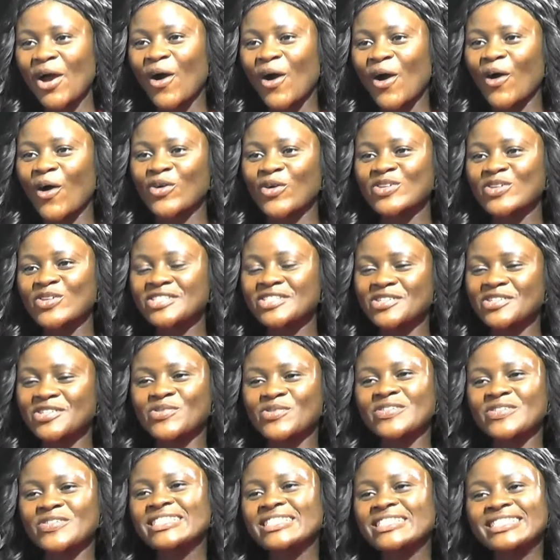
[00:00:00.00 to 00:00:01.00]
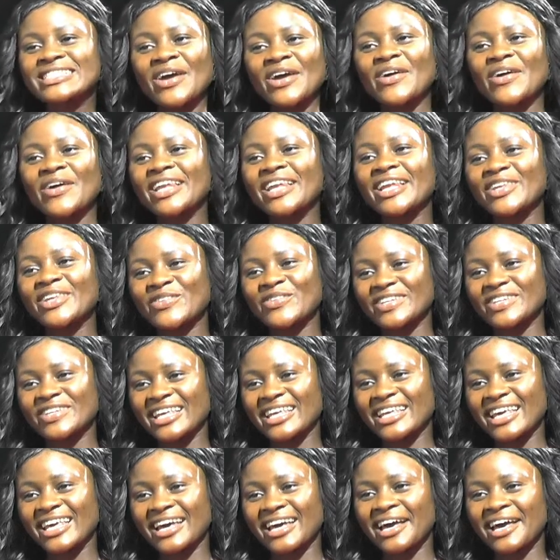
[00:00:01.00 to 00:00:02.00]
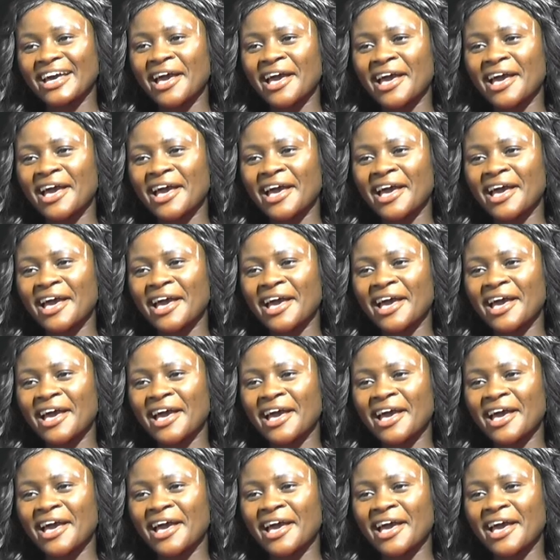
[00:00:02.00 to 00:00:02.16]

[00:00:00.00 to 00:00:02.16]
also Sierra Leone here,